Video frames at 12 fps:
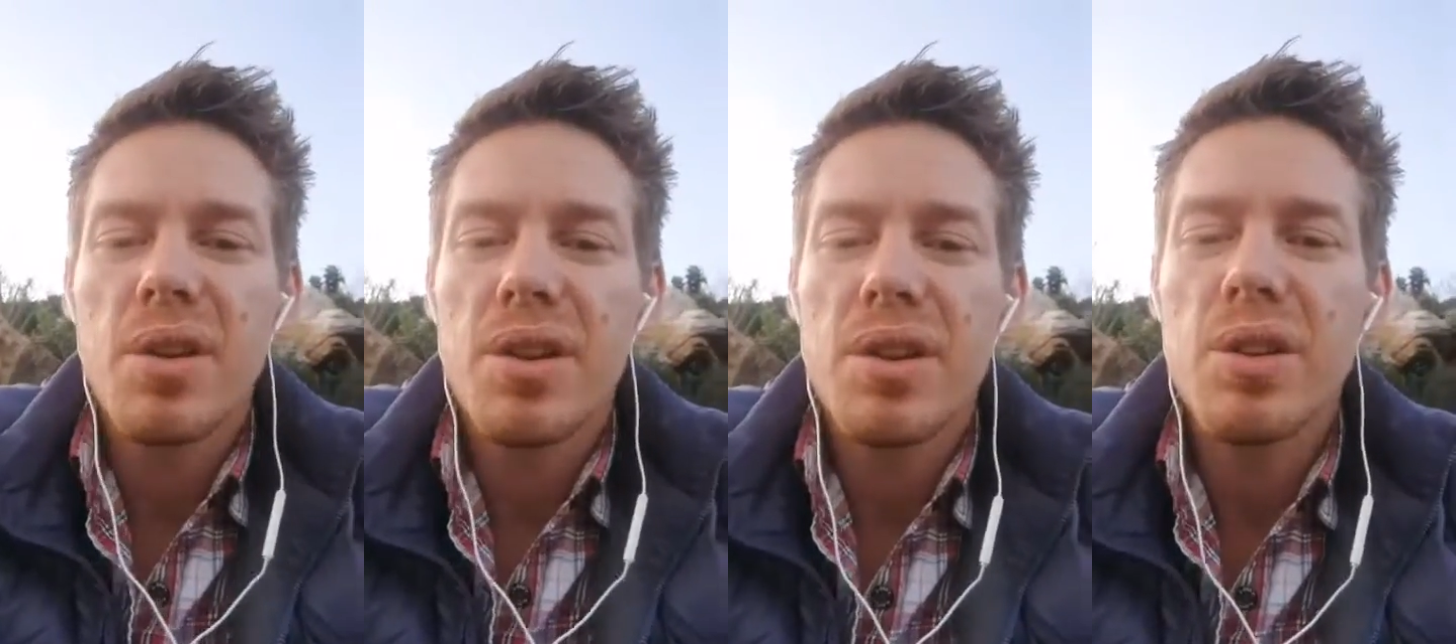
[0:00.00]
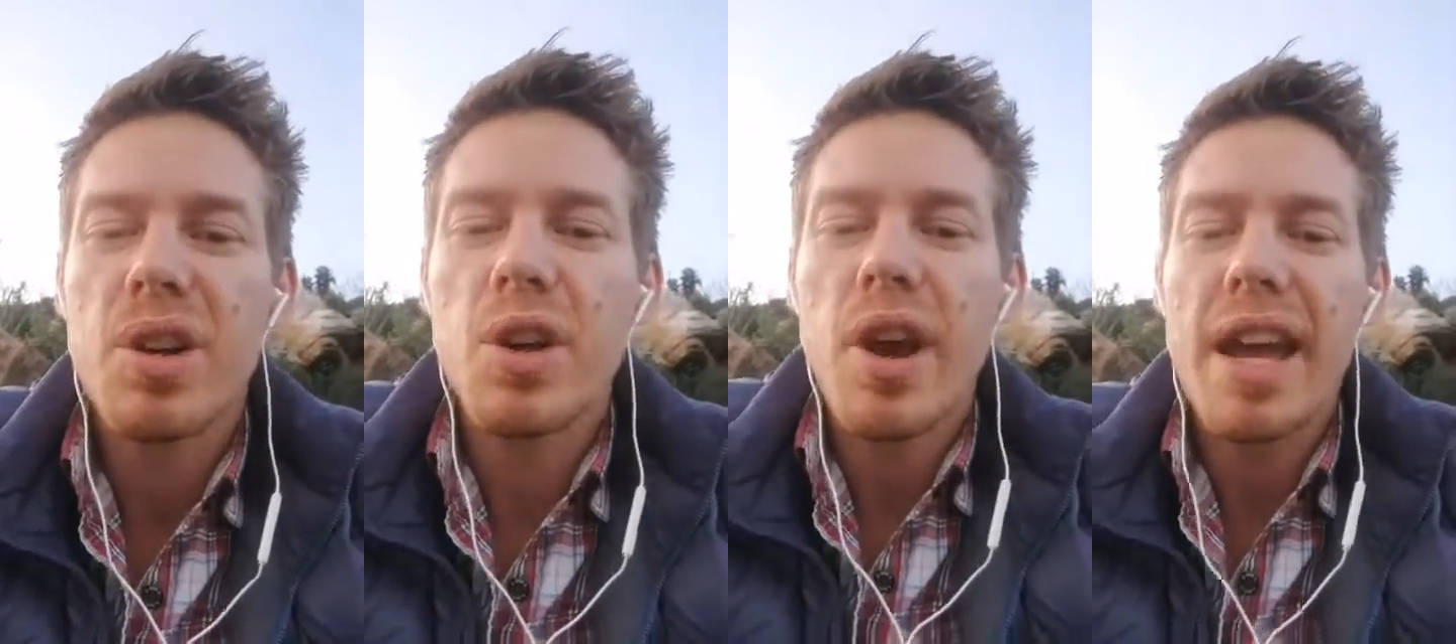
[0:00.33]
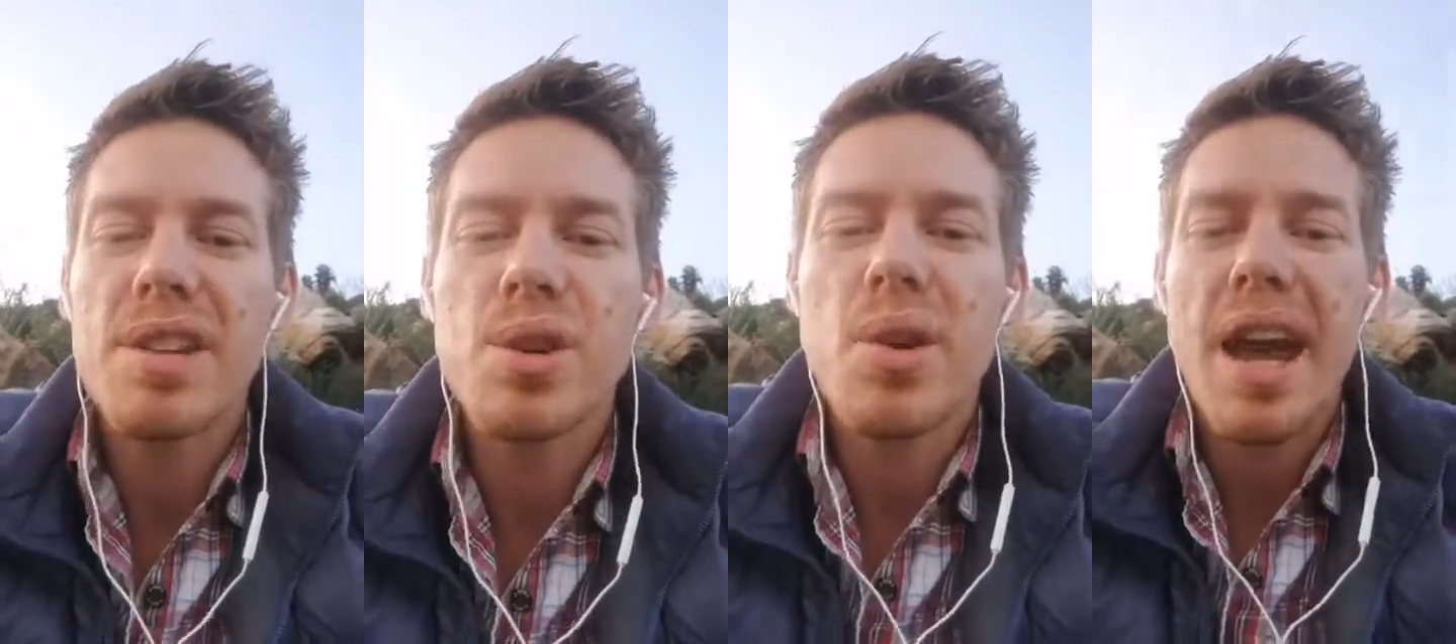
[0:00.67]
you
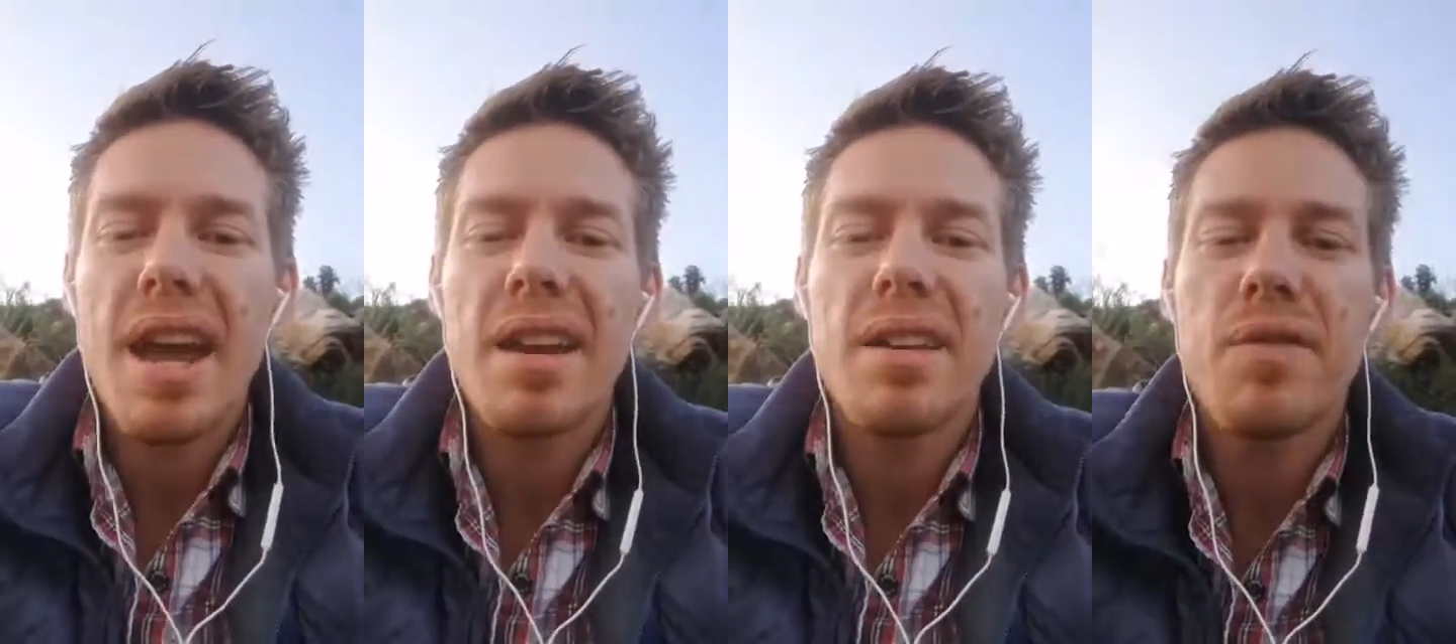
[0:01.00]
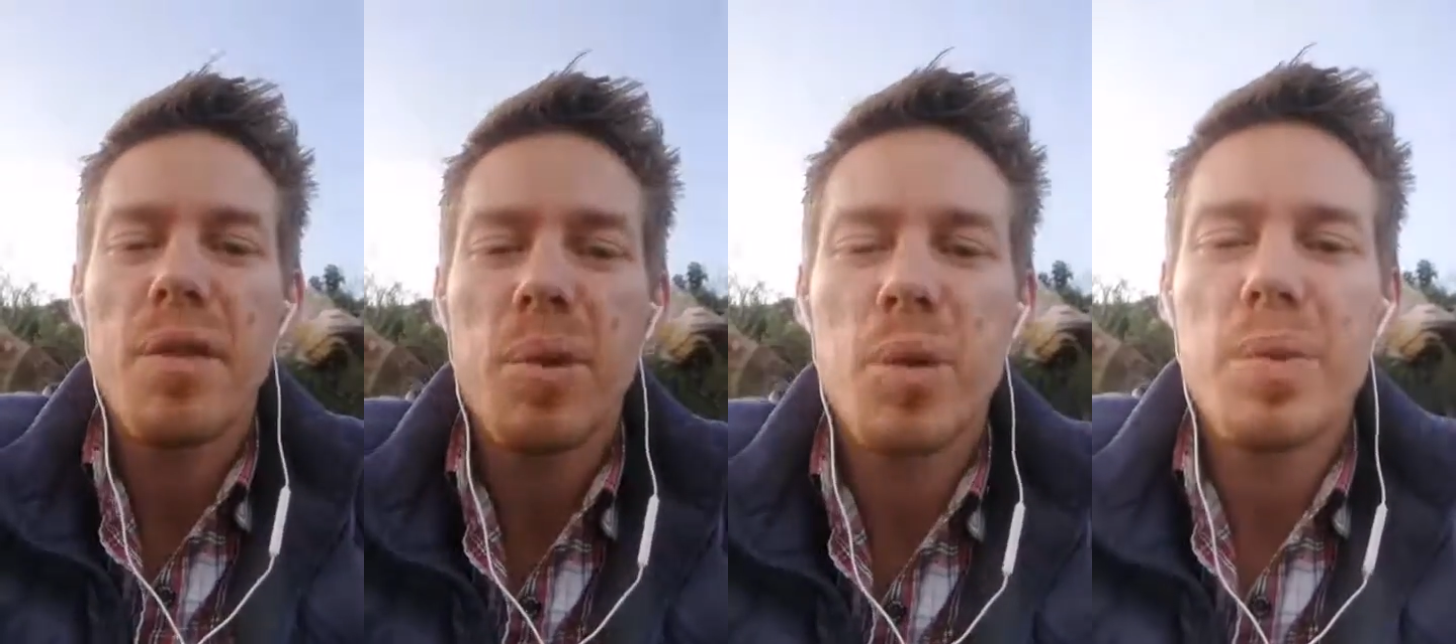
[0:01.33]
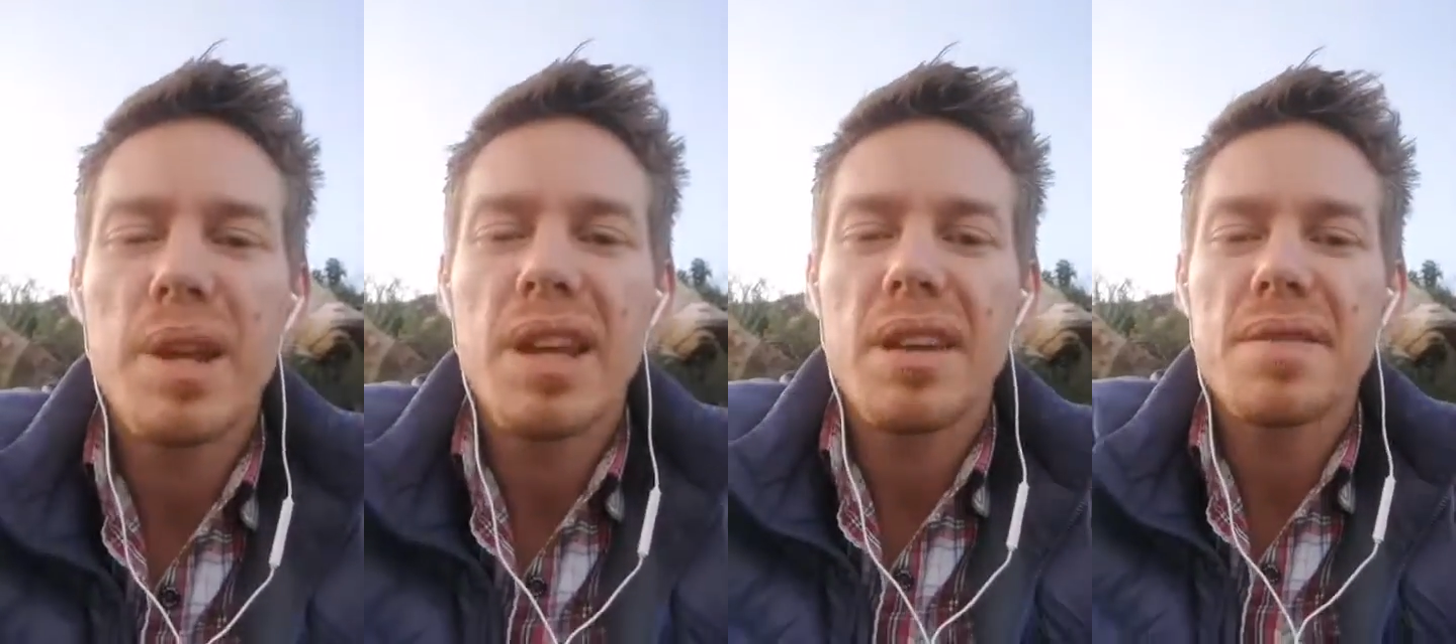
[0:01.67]
create your reality from your
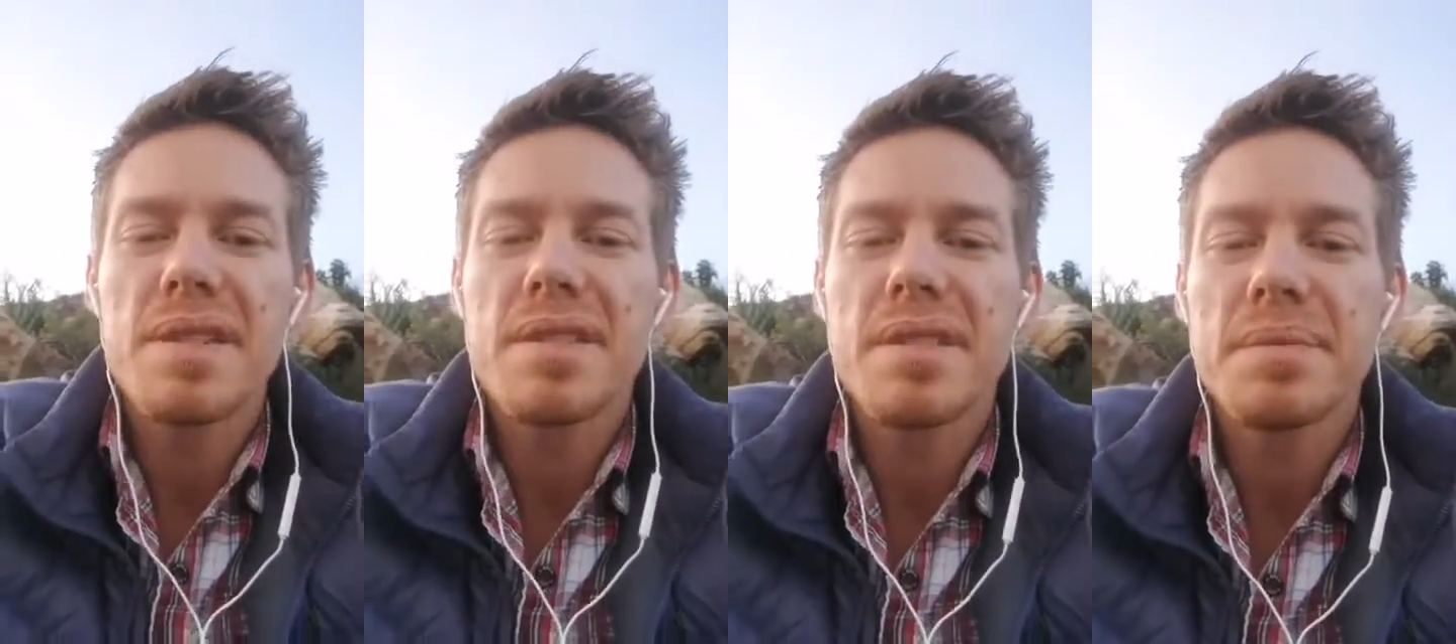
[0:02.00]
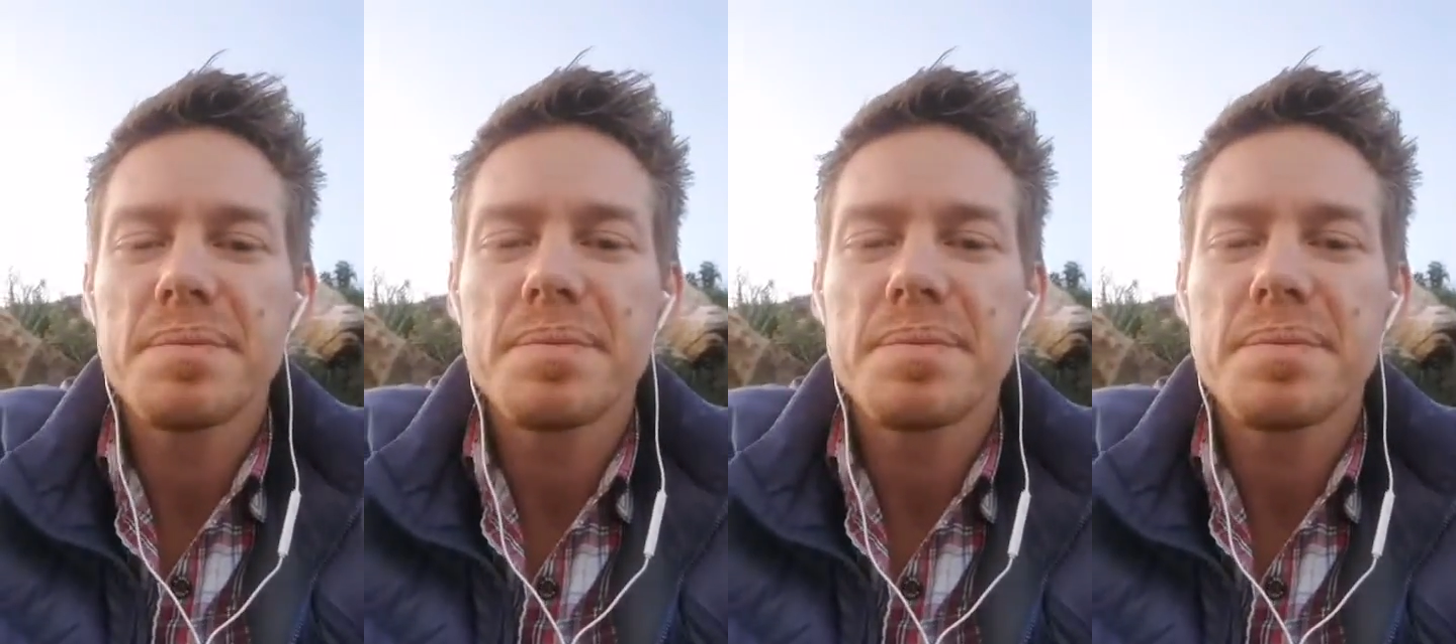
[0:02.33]
beliefs.